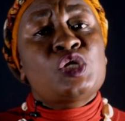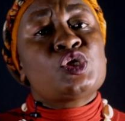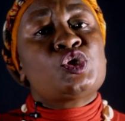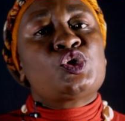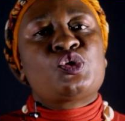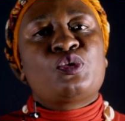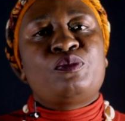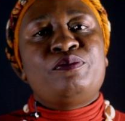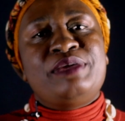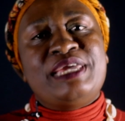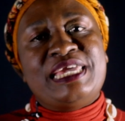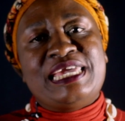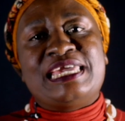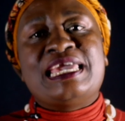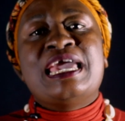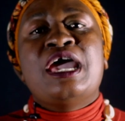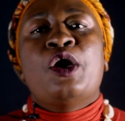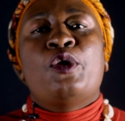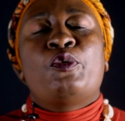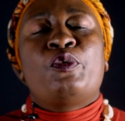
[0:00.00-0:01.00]
To me,
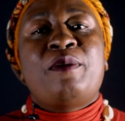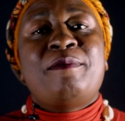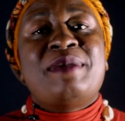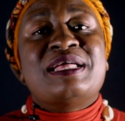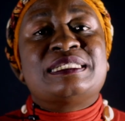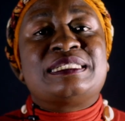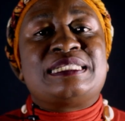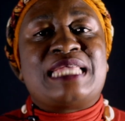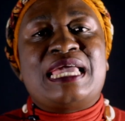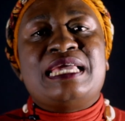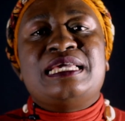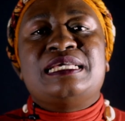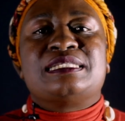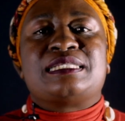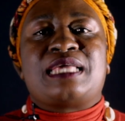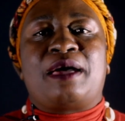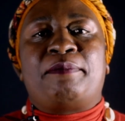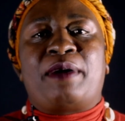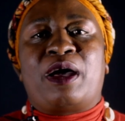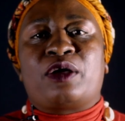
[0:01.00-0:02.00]
Women's Day is
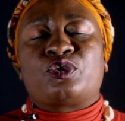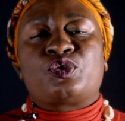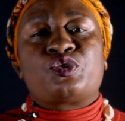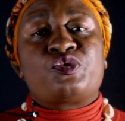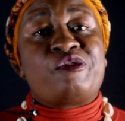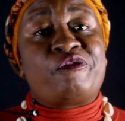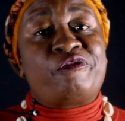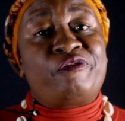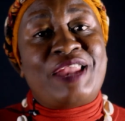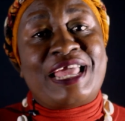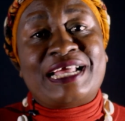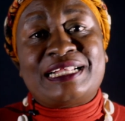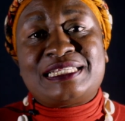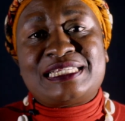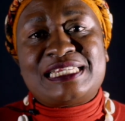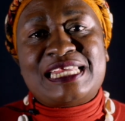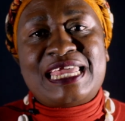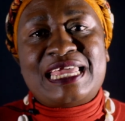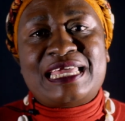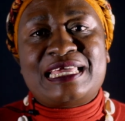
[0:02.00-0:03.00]
about
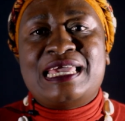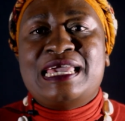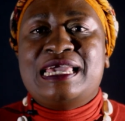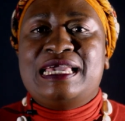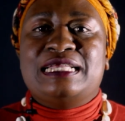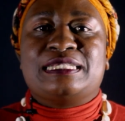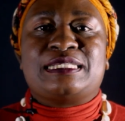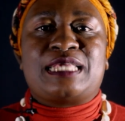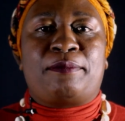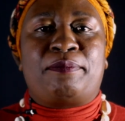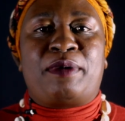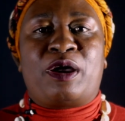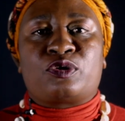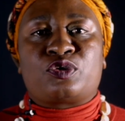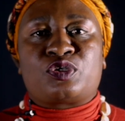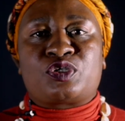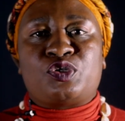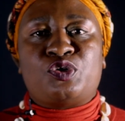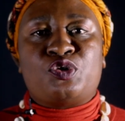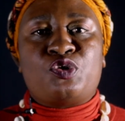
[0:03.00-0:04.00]
reflecting. It's
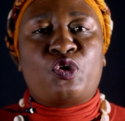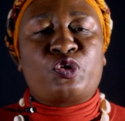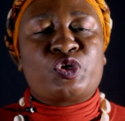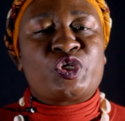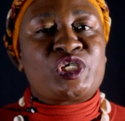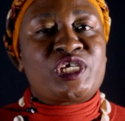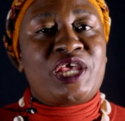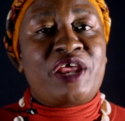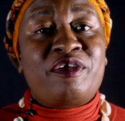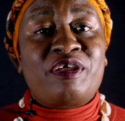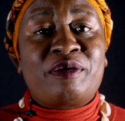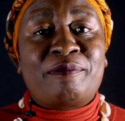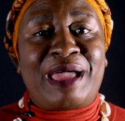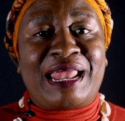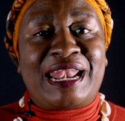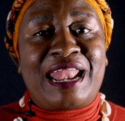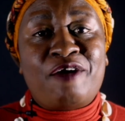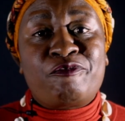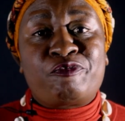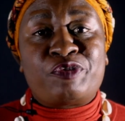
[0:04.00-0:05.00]
about you know sharing my
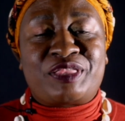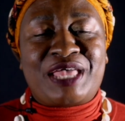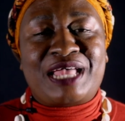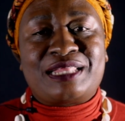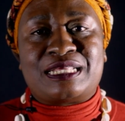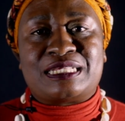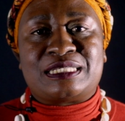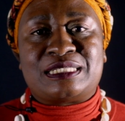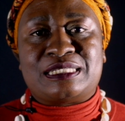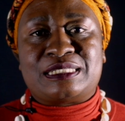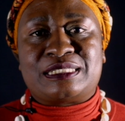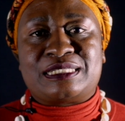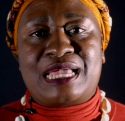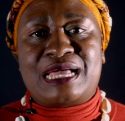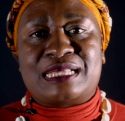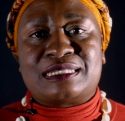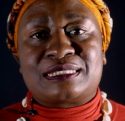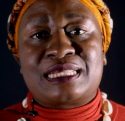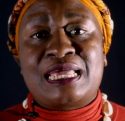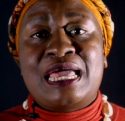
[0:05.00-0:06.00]
love with other
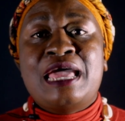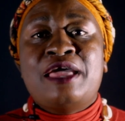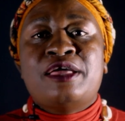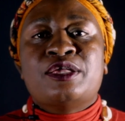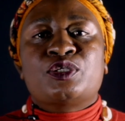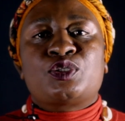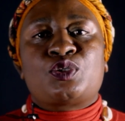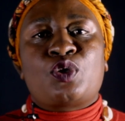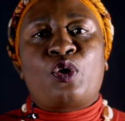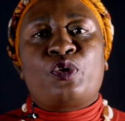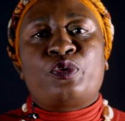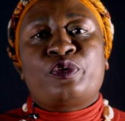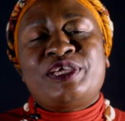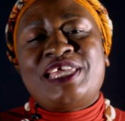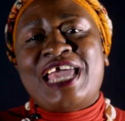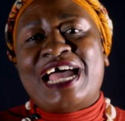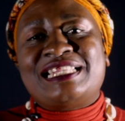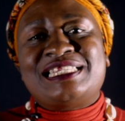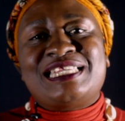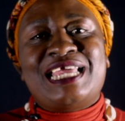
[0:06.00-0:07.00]
sisters. So,
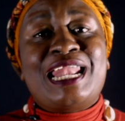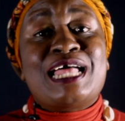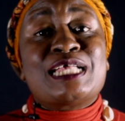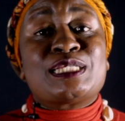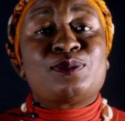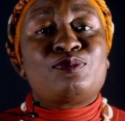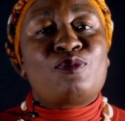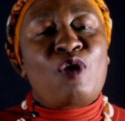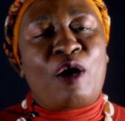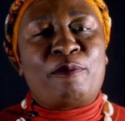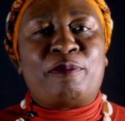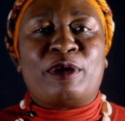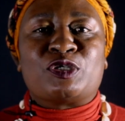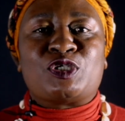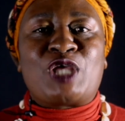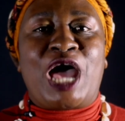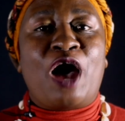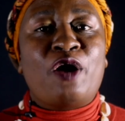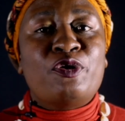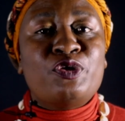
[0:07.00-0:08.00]
yeah, tell us more about
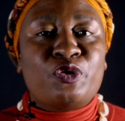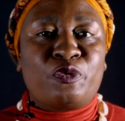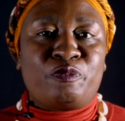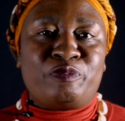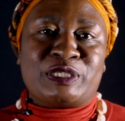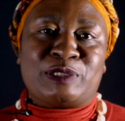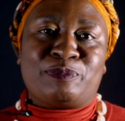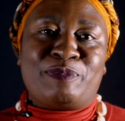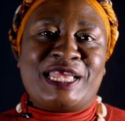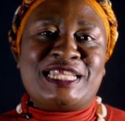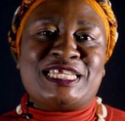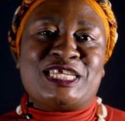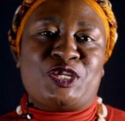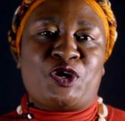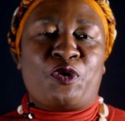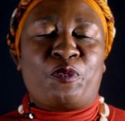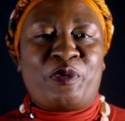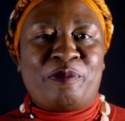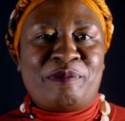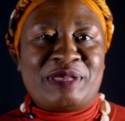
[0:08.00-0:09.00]
how you'll be spending your
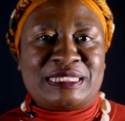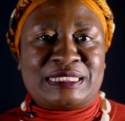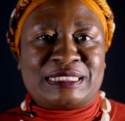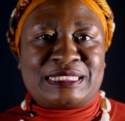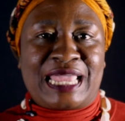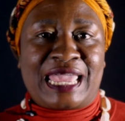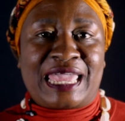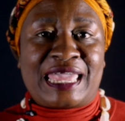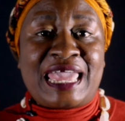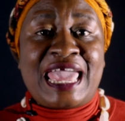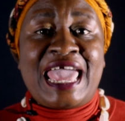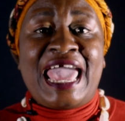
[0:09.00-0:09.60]
Women's Day.